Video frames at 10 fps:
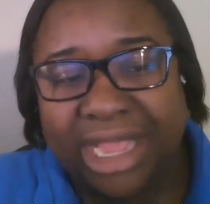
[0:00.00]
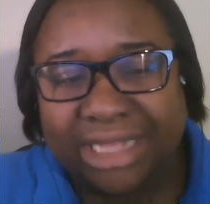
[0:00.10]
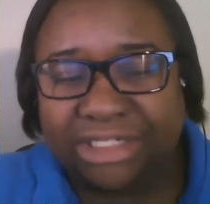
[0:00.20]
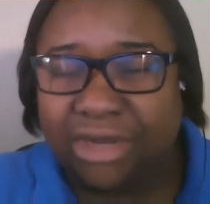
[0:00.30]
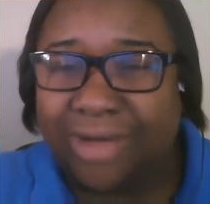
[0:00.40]

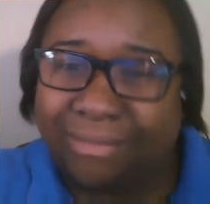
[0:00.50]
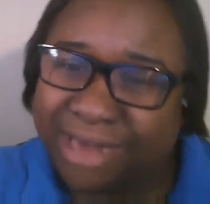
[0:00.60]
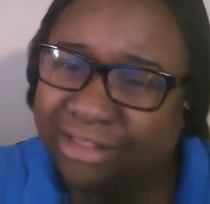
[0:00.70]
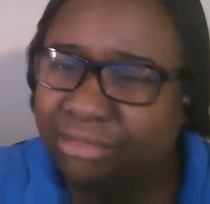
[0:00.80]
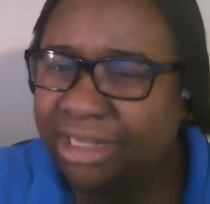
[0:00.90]
And so I'm
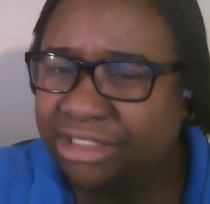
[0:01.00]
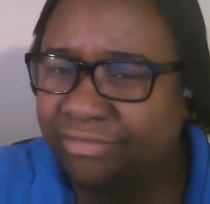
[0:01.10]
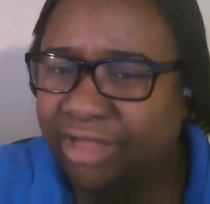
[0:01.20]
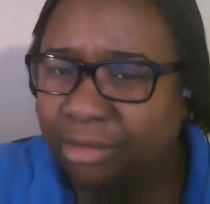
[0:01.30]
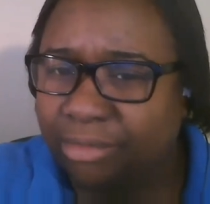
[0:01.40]
not the best
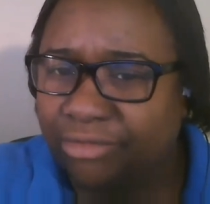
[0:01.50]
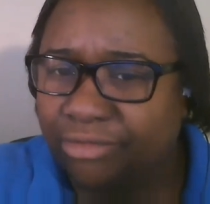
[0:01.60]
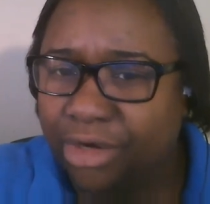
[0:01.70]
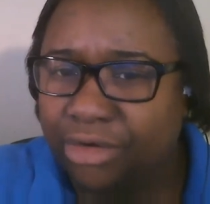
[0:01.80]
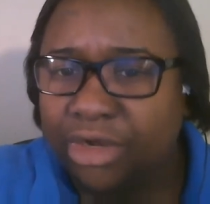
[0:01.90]
developer
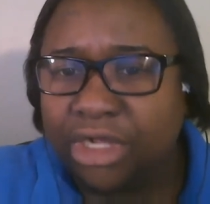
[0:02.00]
for you.